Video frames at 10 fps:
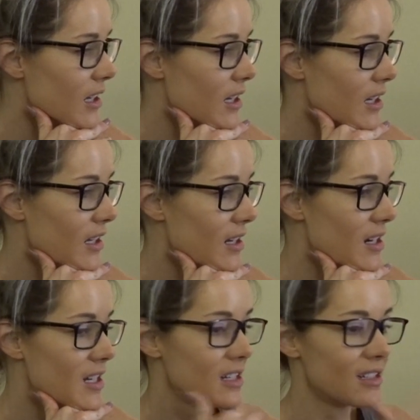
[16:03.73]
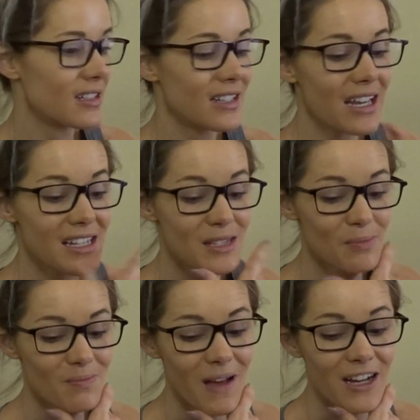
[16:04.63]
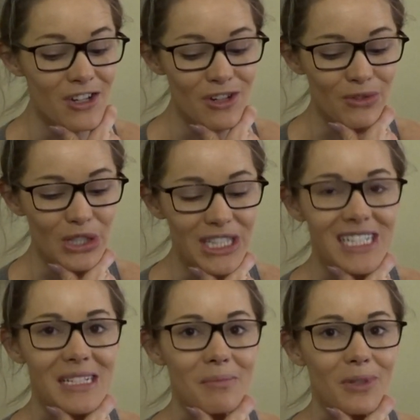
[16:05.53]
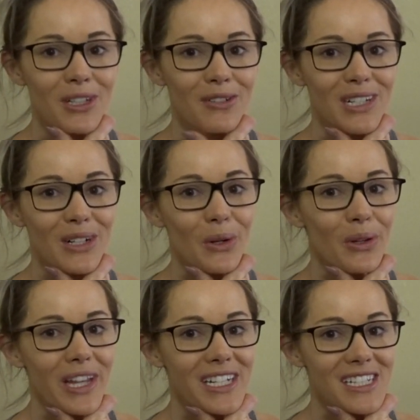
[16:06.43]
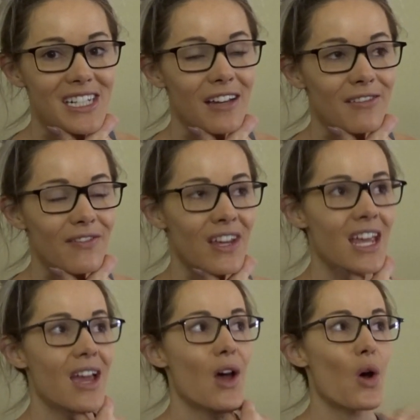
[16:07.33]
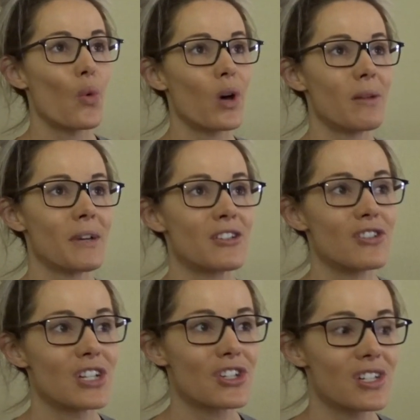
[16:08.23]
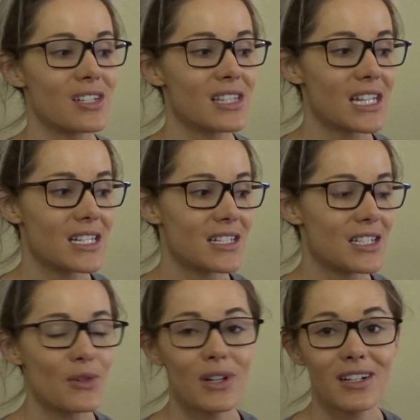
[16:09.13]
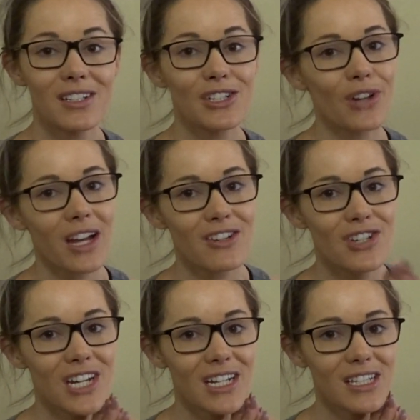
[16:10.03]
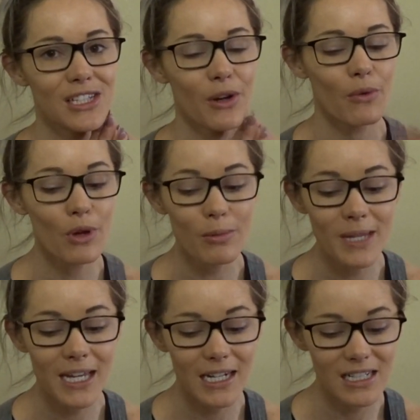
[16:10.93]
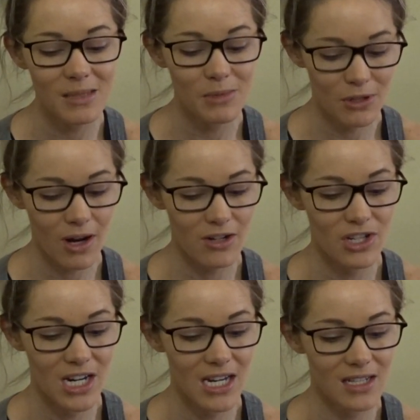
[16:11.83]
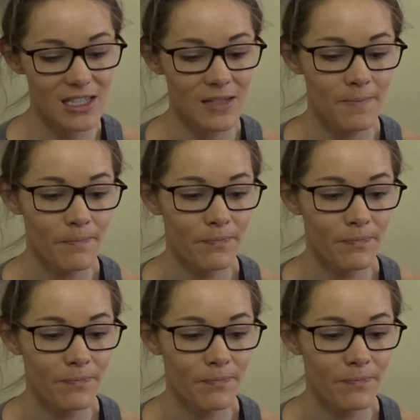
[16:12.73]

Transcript: and yeah, it's actually really simple. You don't need a whole lot of stuff. One of my traditions is doing scratch tickets, so I will be getting some scratch tickets